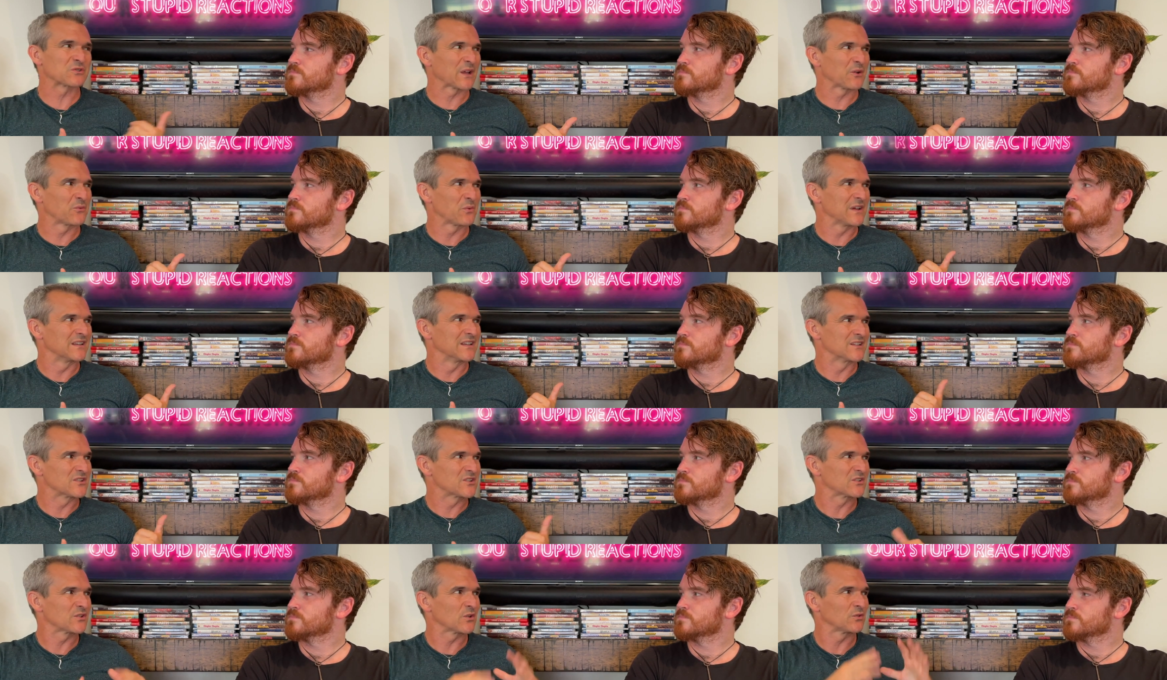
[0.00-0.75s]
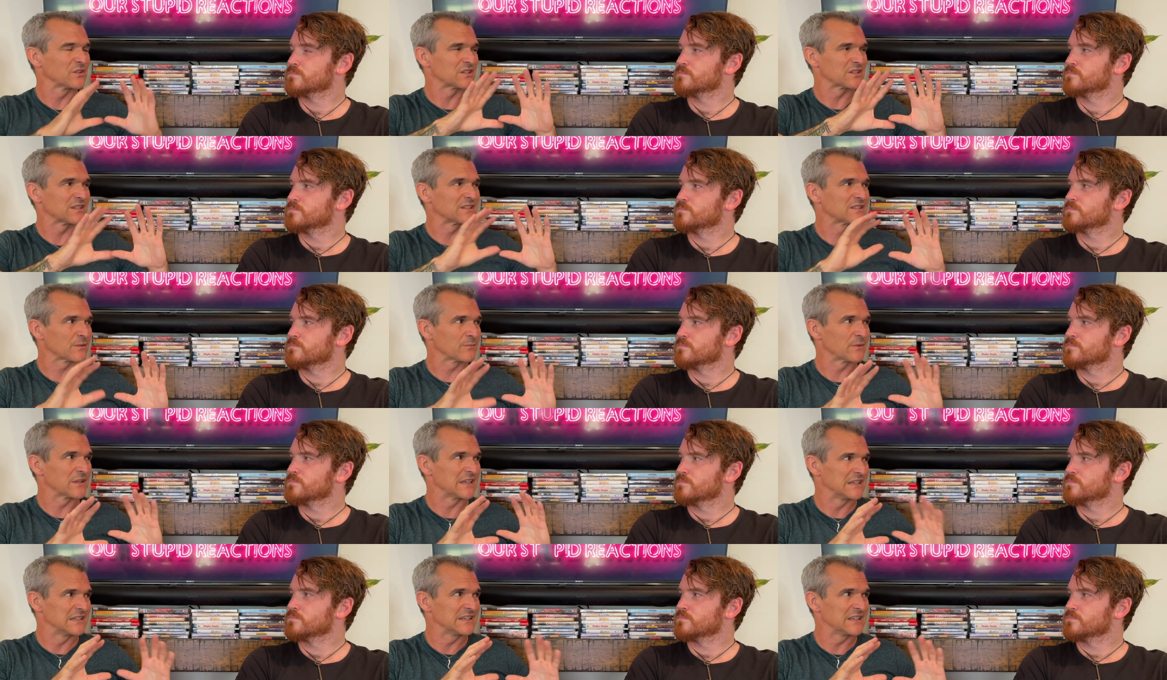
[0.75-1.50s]
Speaker 1: like we did. She's only seen some of
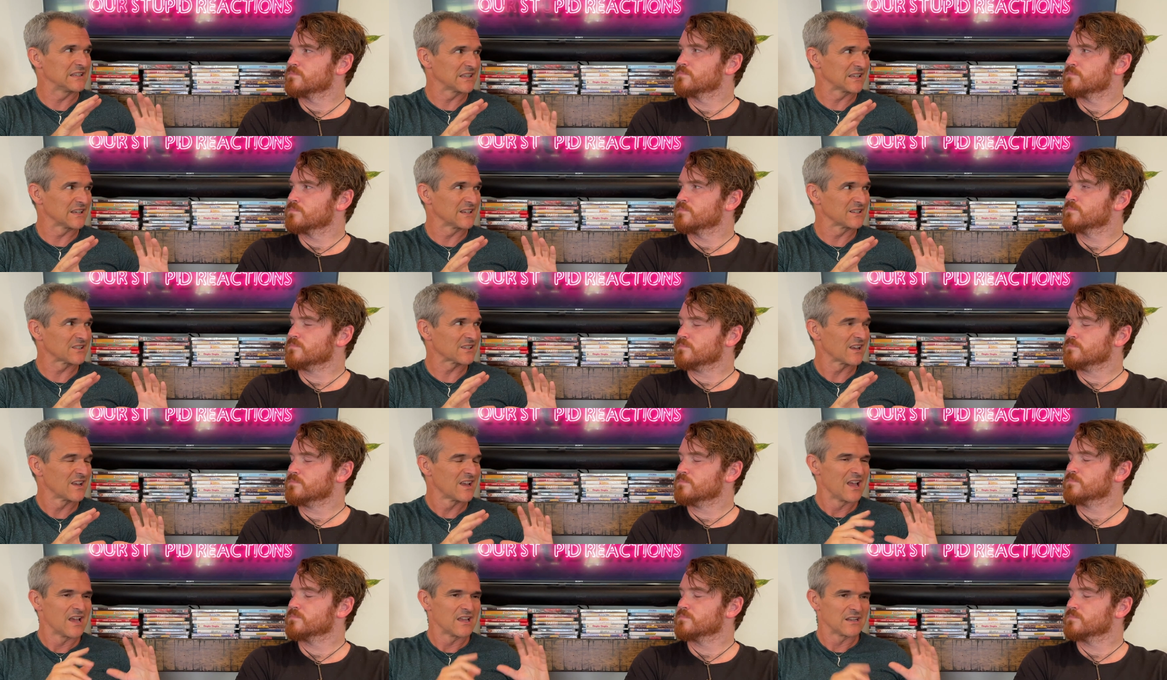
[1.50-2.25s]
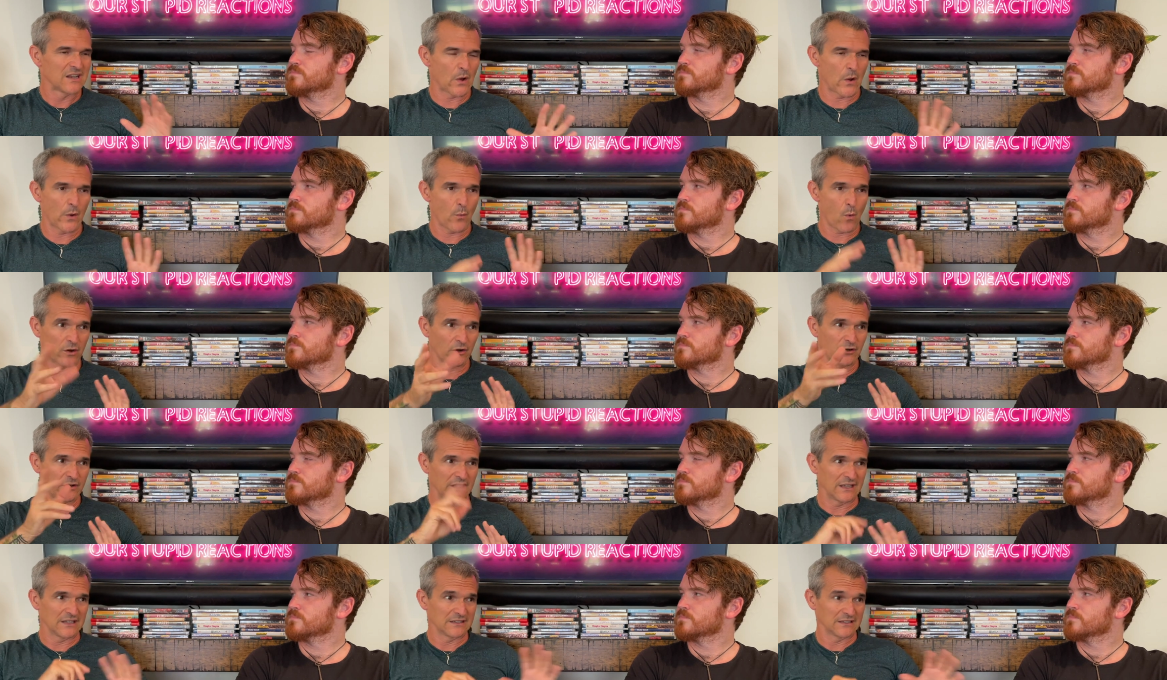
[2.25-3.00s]
the Hindi things. Mm-hmm. Now I want her
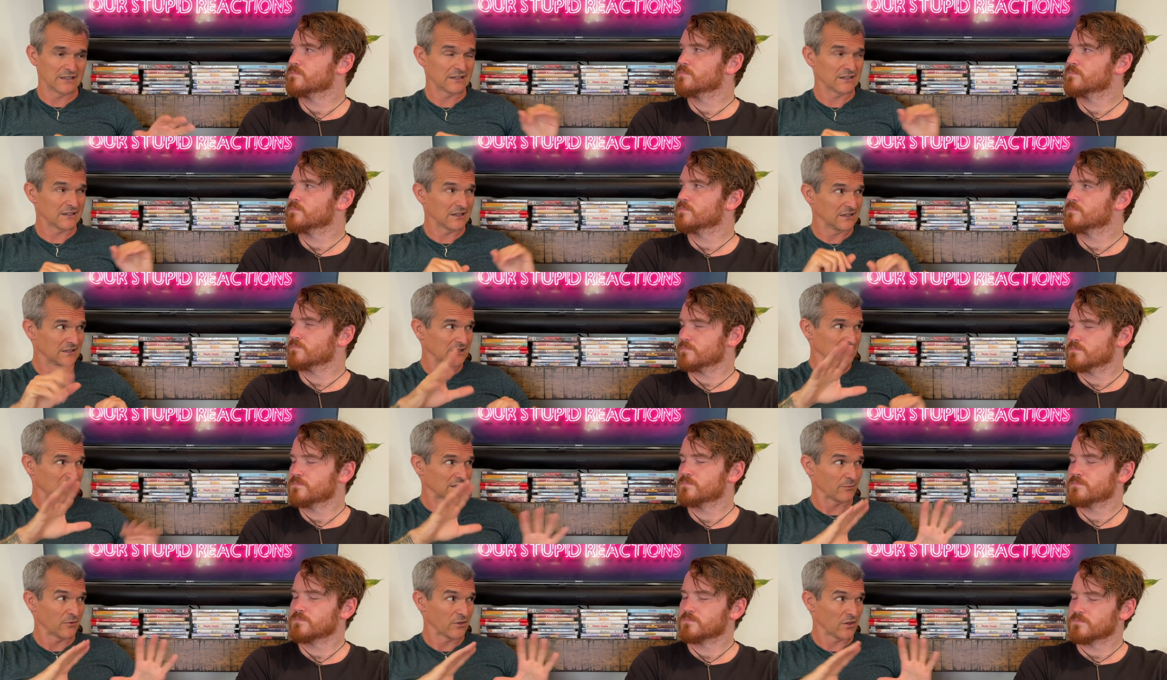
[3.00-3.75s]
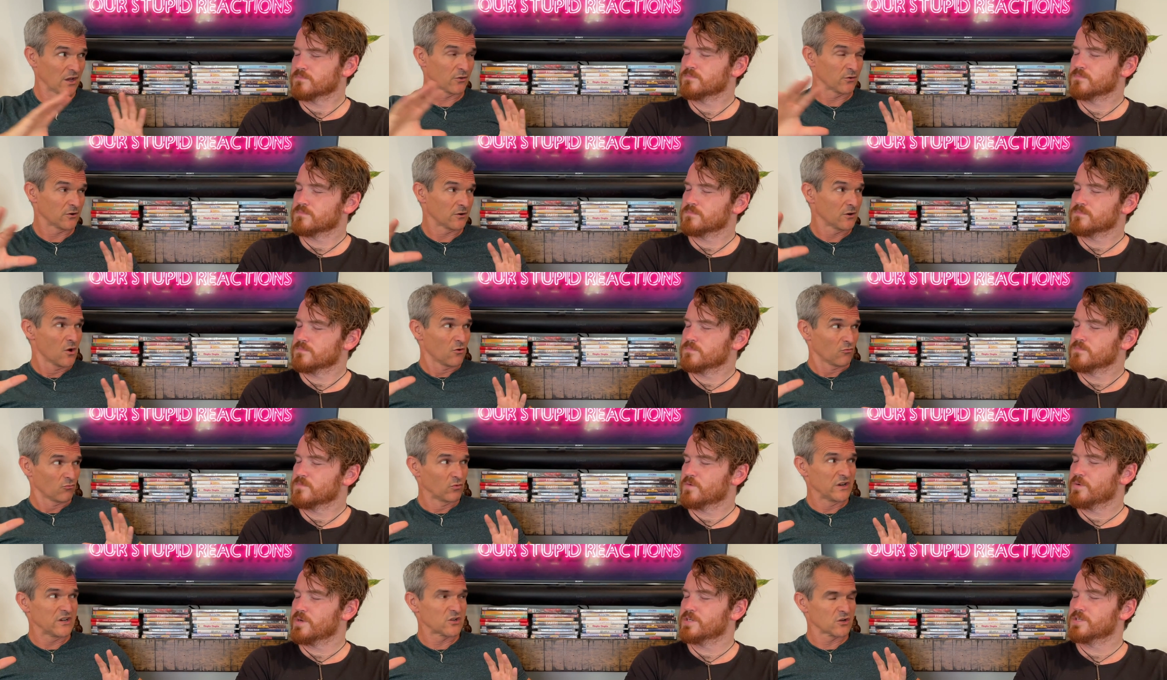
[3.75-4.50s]
to get into some of the other
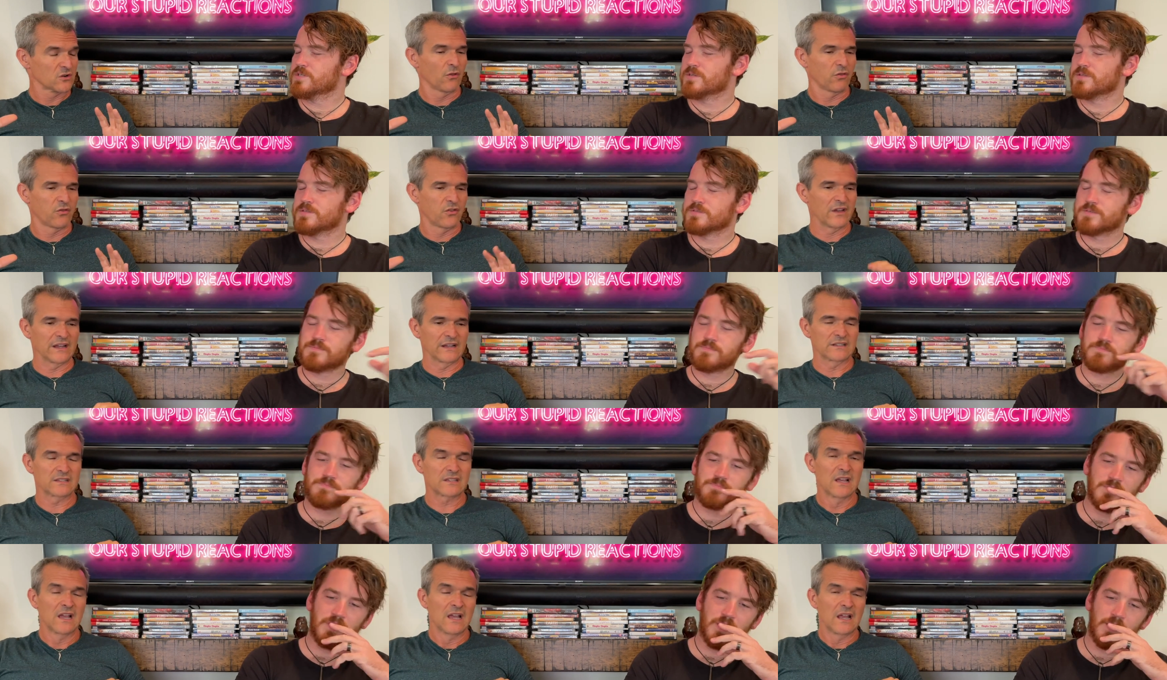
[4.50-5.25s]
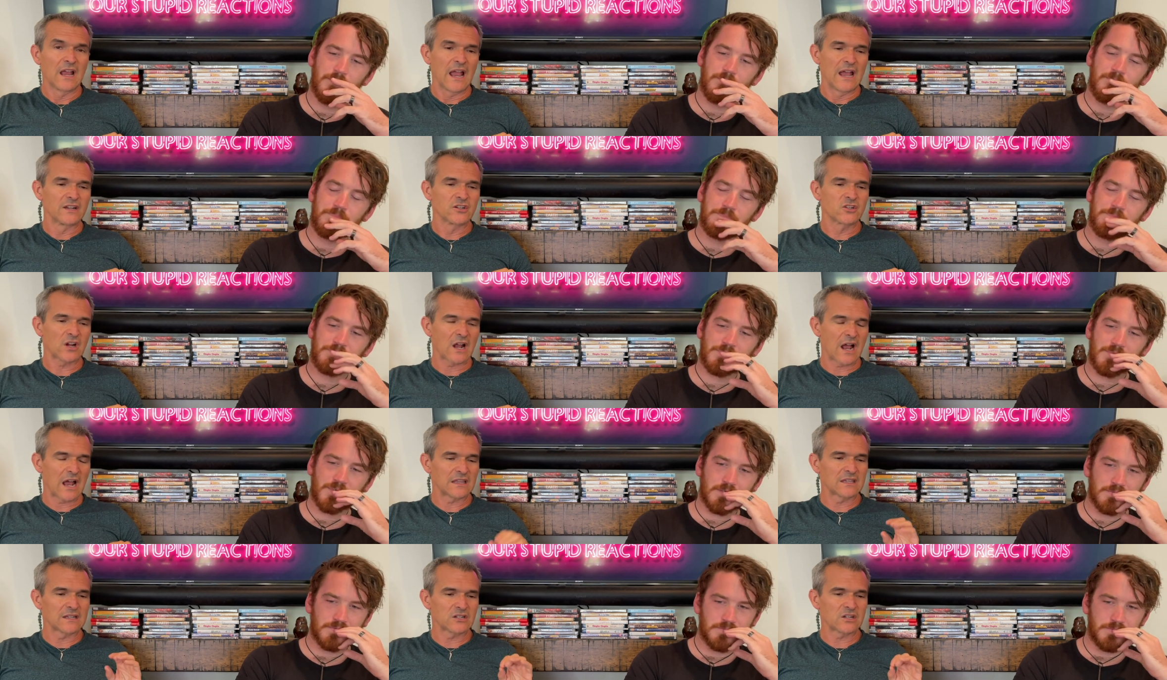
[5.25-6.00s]
regional things. Yeah. And
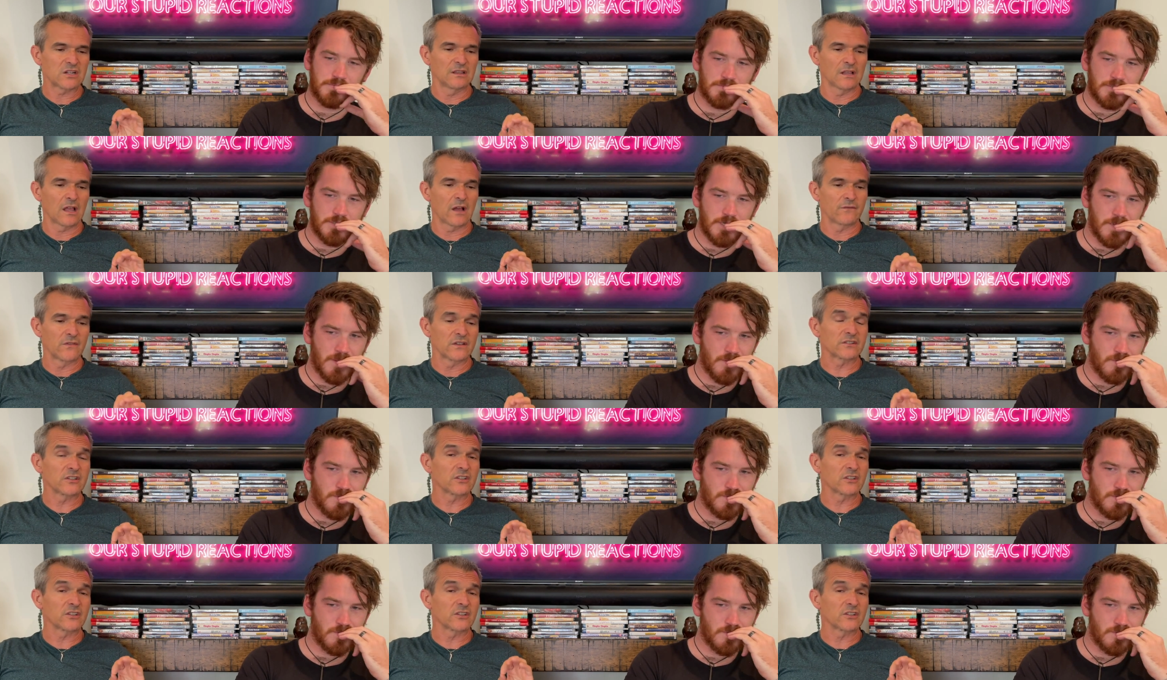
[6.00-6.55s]
I think she'd love this,